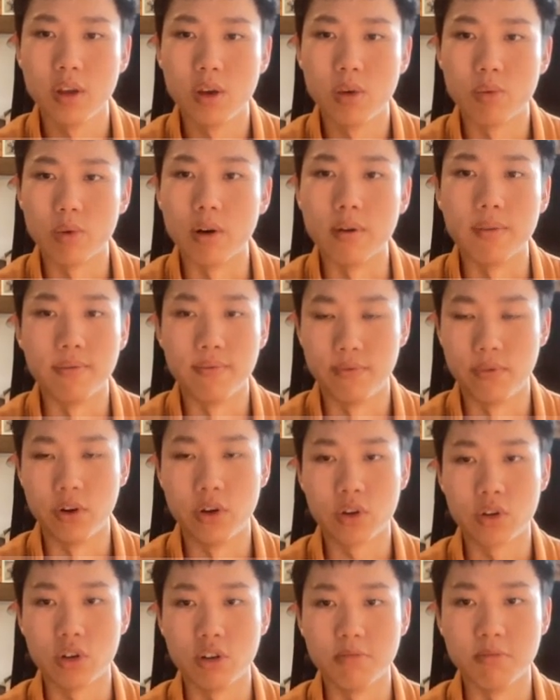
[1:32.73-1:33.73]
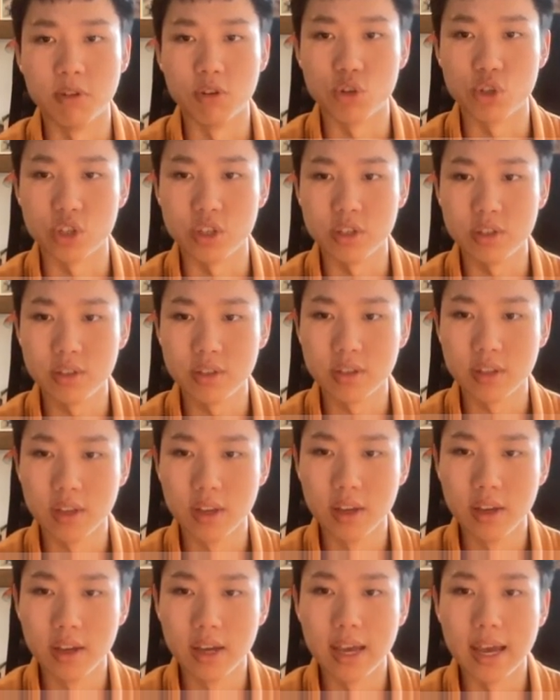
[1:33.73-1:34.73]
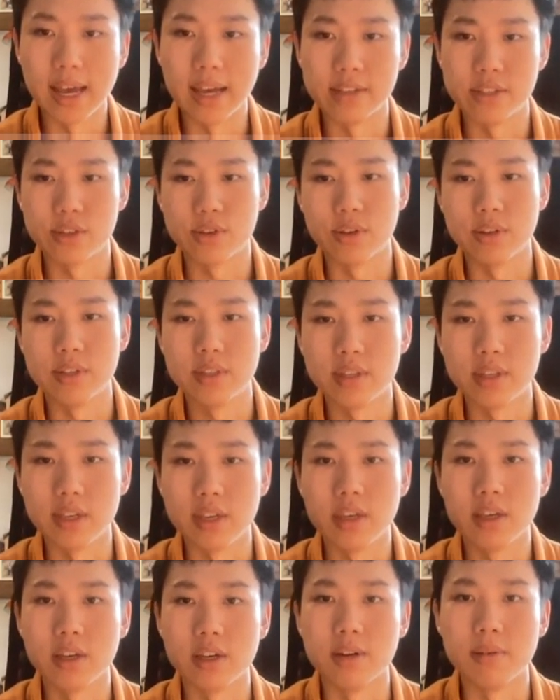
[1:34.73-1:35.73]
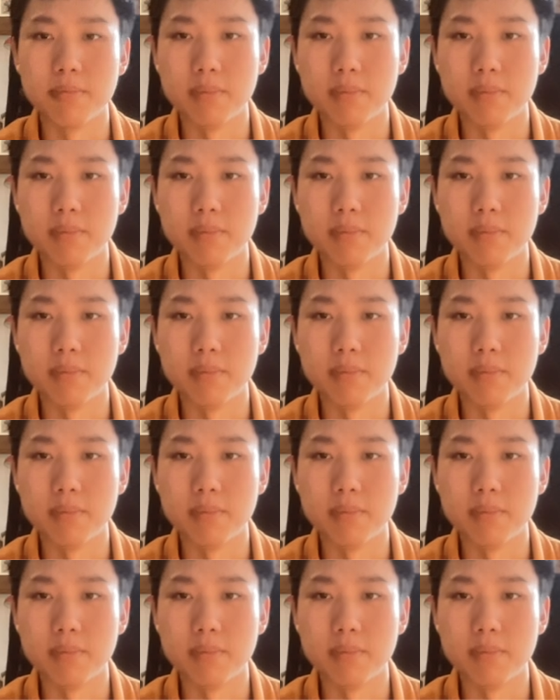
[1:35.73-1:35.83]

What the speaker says: well, vertical motion, as you can see here.